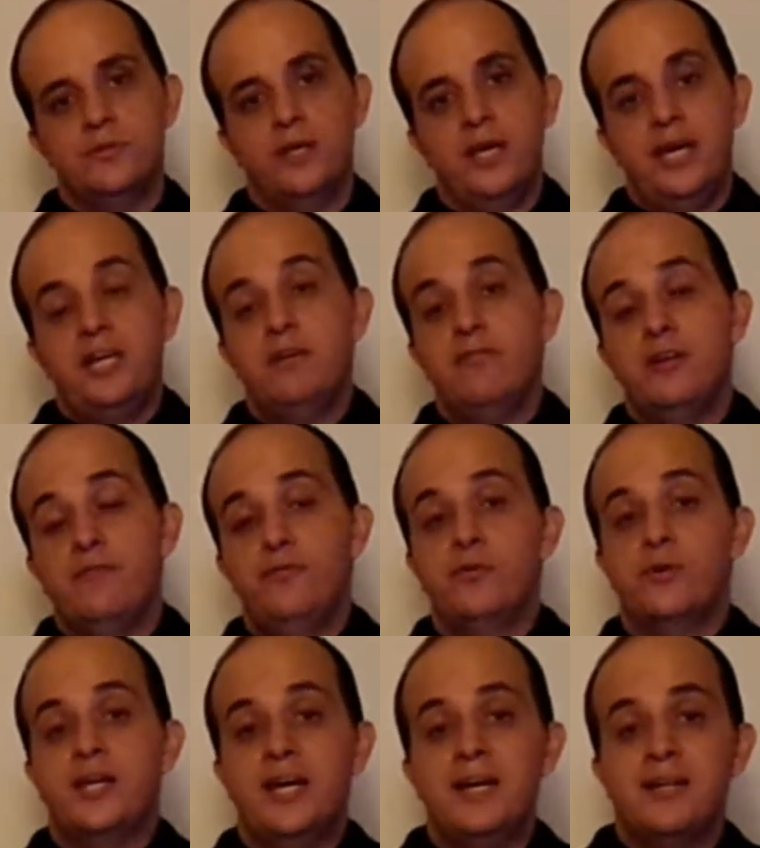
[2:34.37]
And even if you
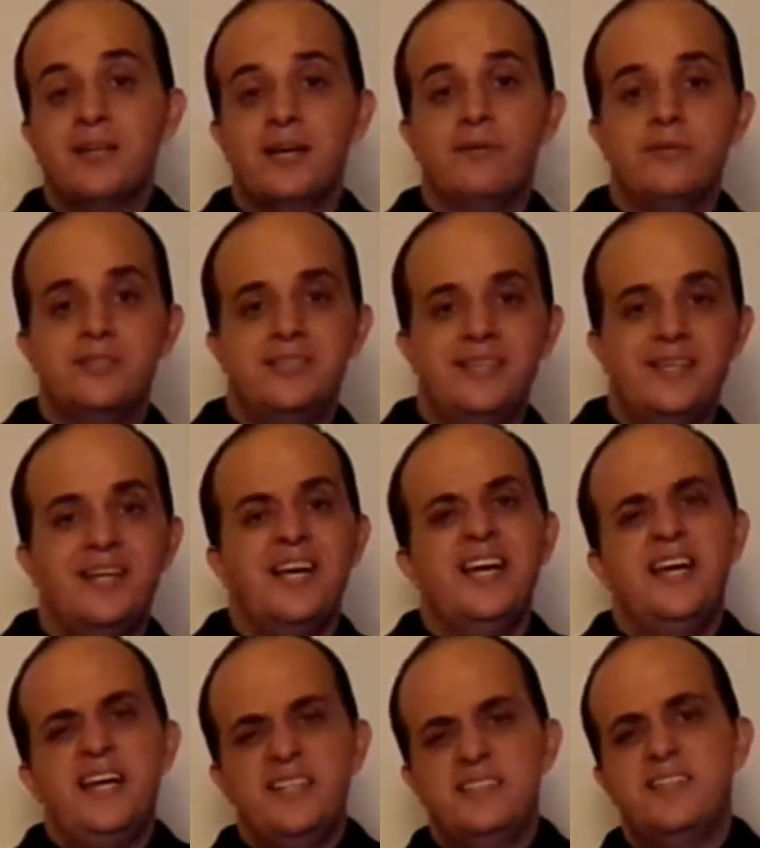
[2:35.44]
can guarantee it,
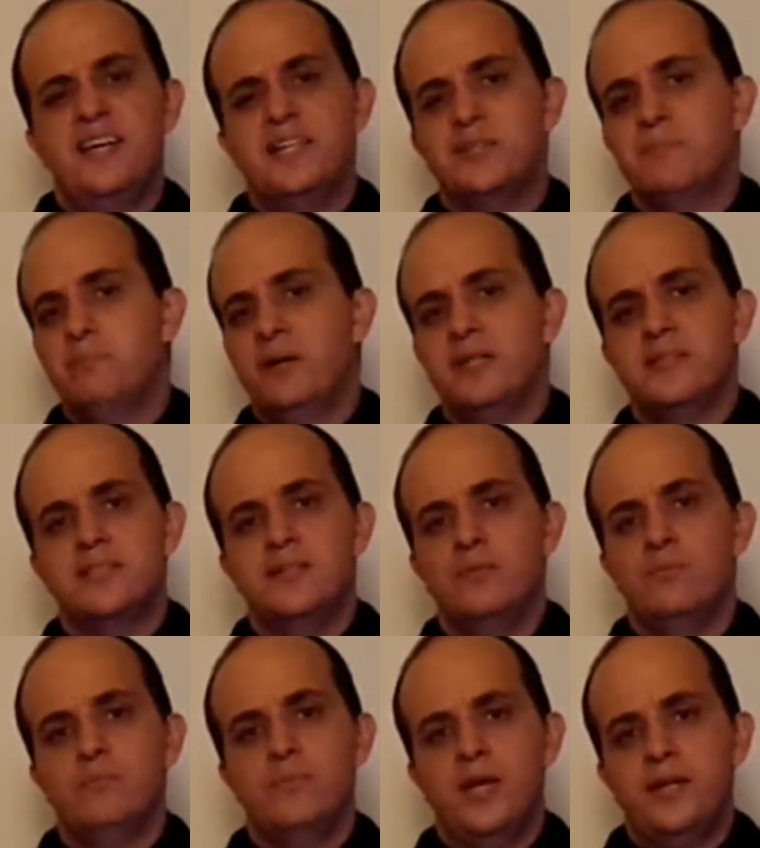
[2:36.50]
it takes months
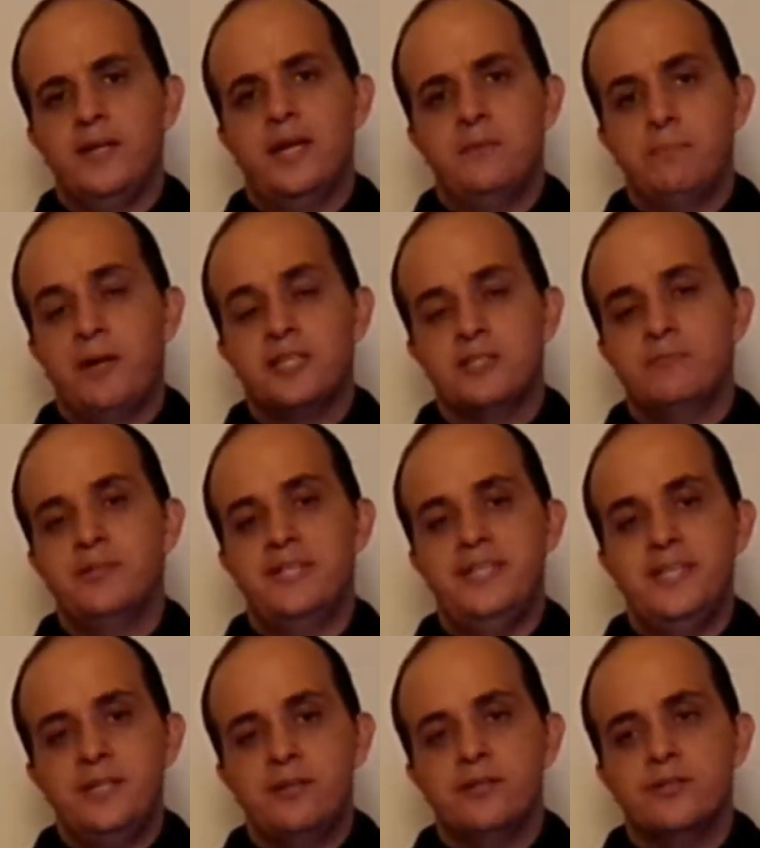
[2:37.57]
and possibly
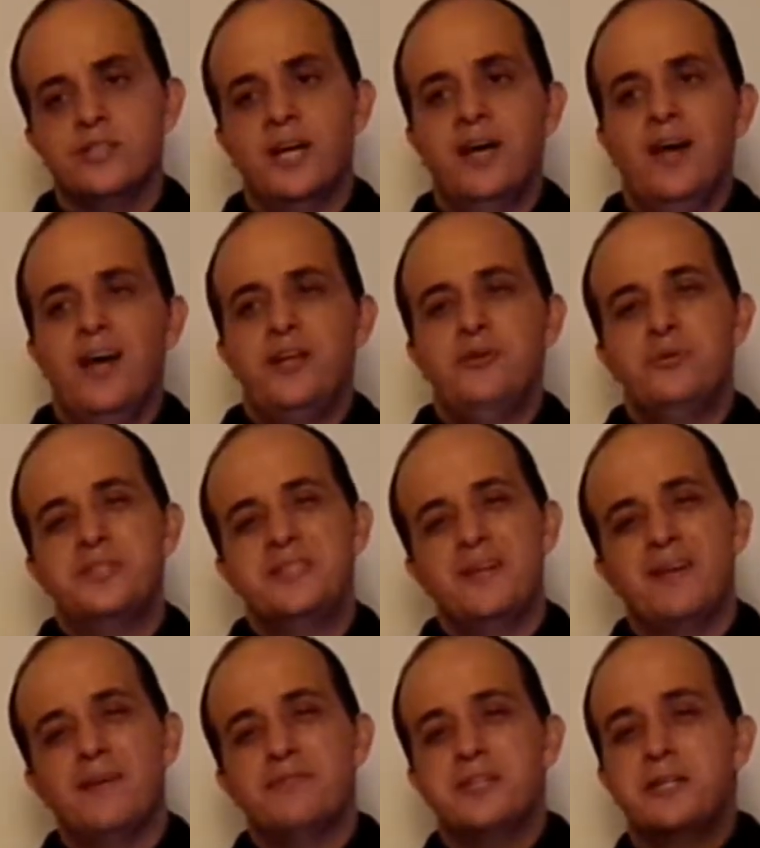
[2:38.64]
years, and you still
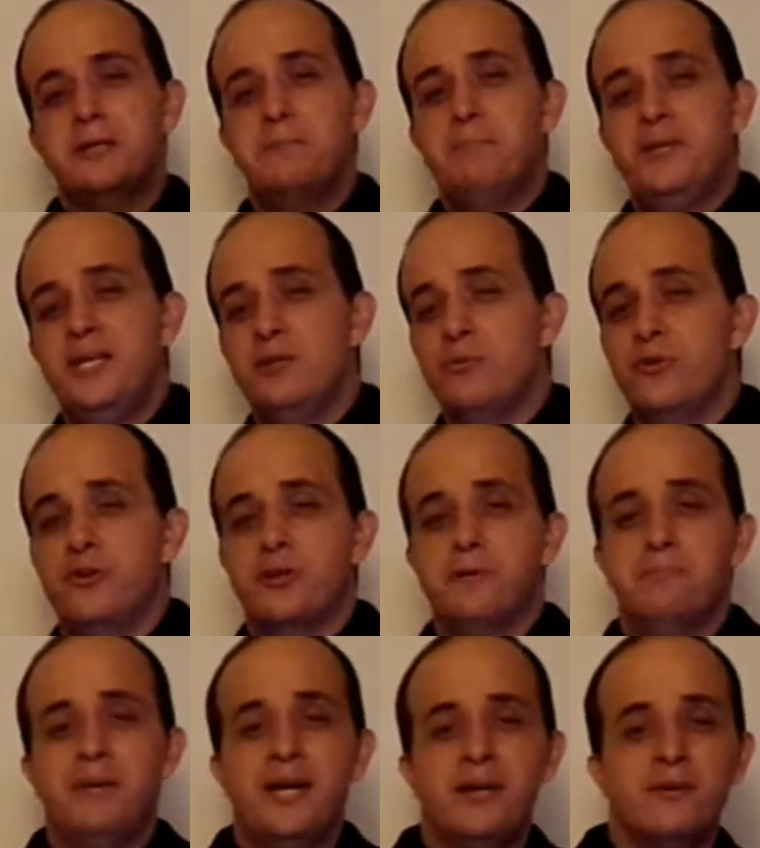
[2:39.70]
have to compete with your
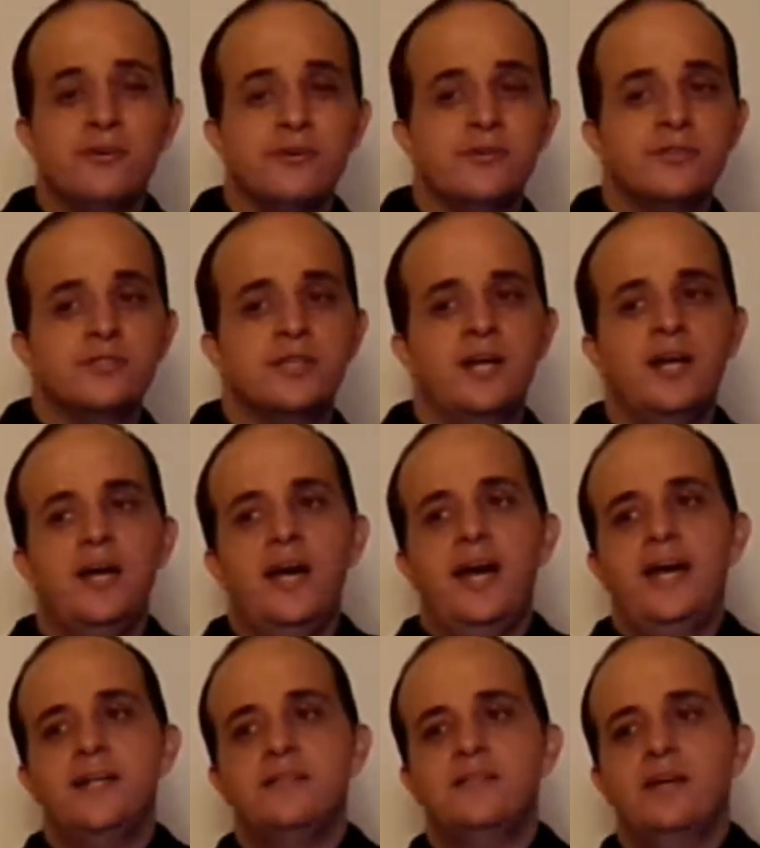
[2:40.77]
competitors,
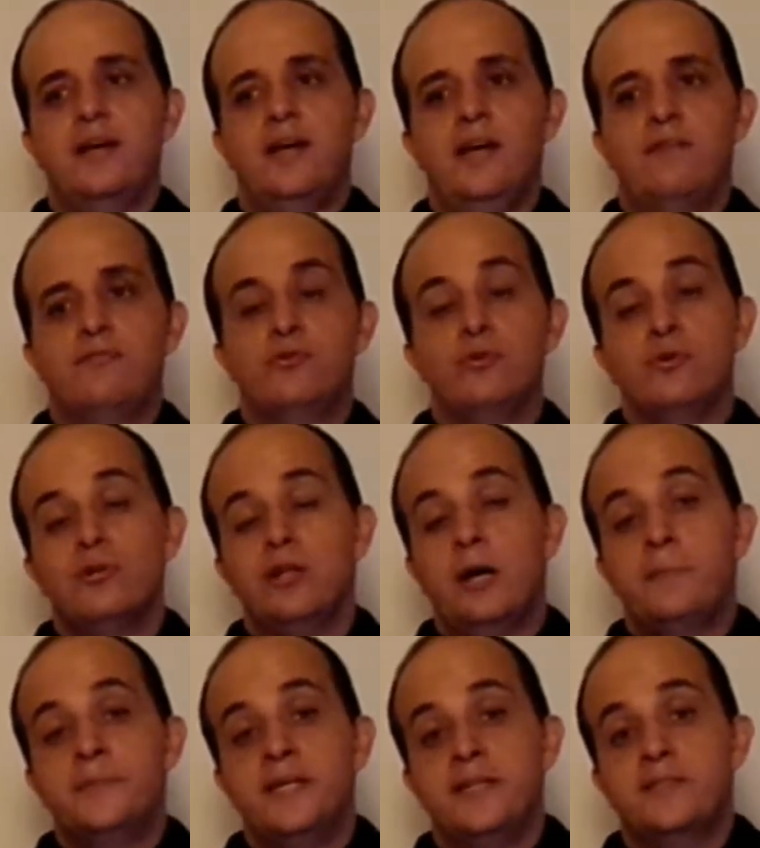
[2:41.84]
and if Google
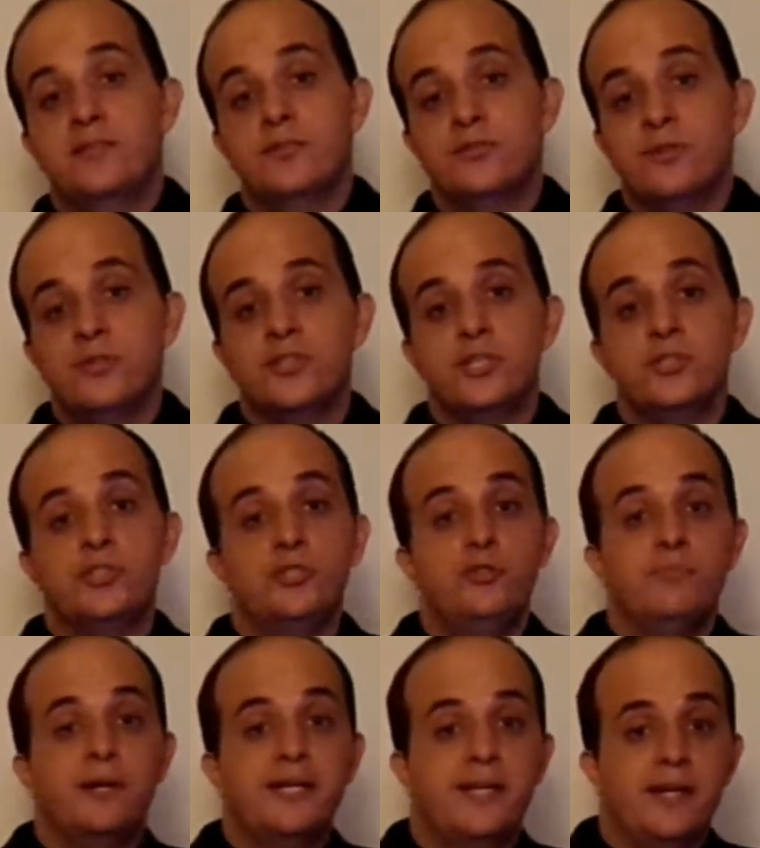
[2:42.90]
updates their search engine, you
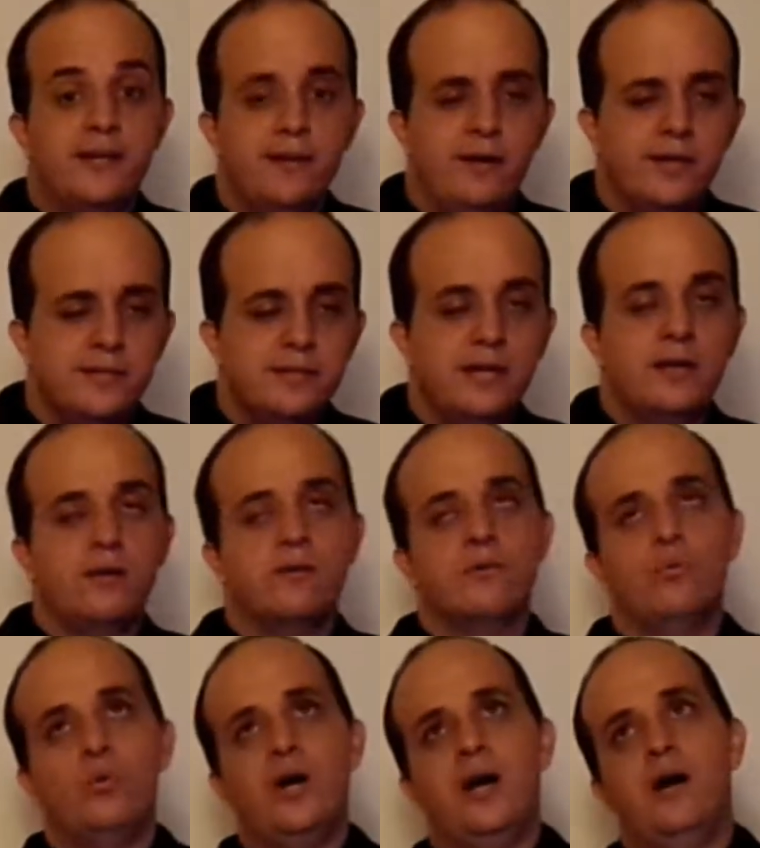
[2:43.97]
might get knocked down.
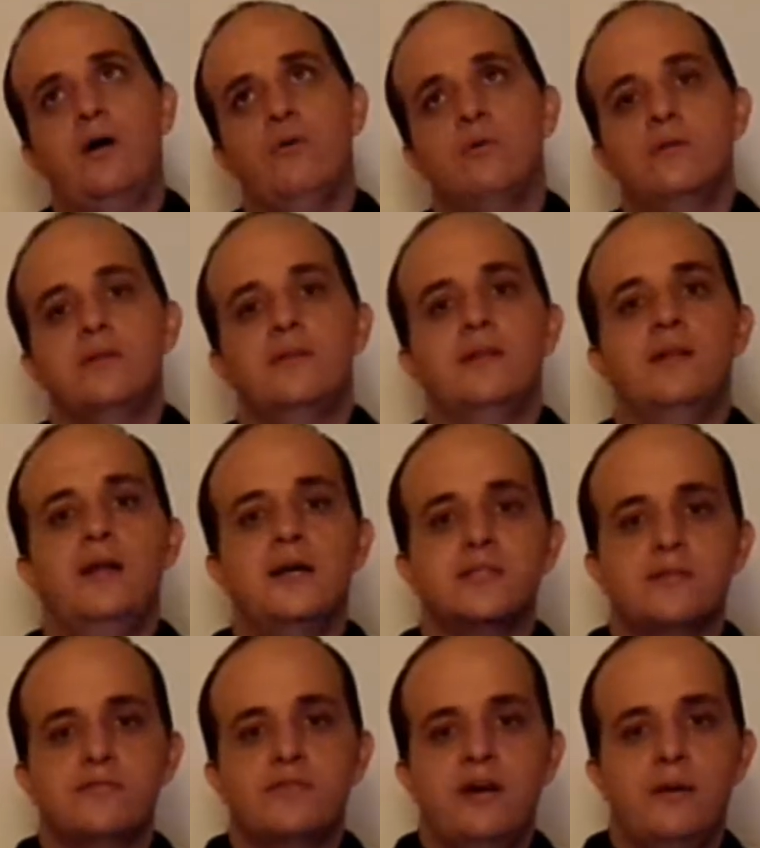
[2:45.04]
Wow, lots
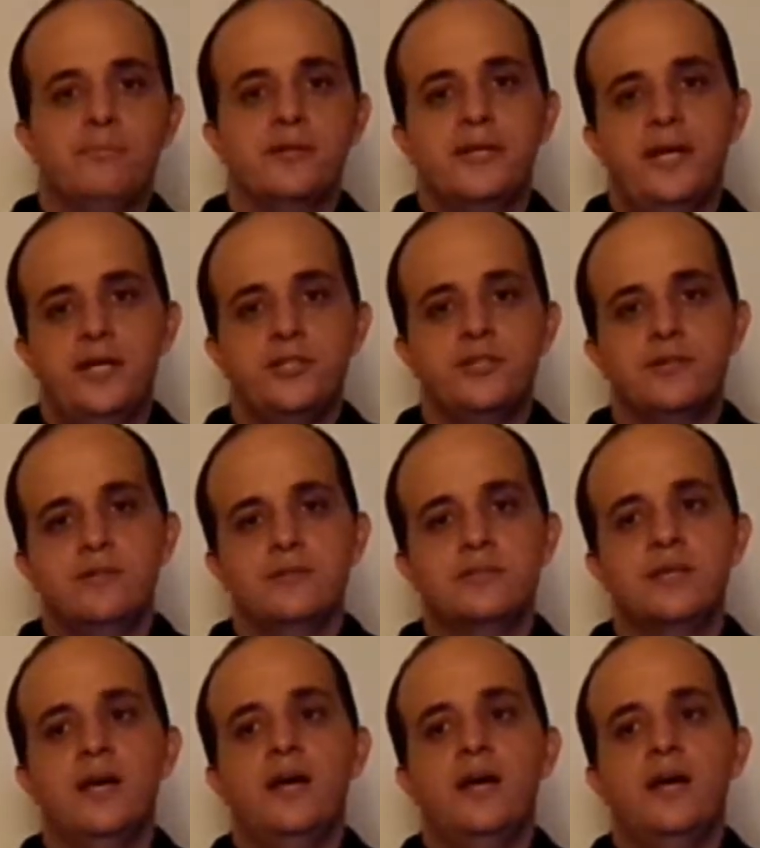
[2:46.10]
of complications.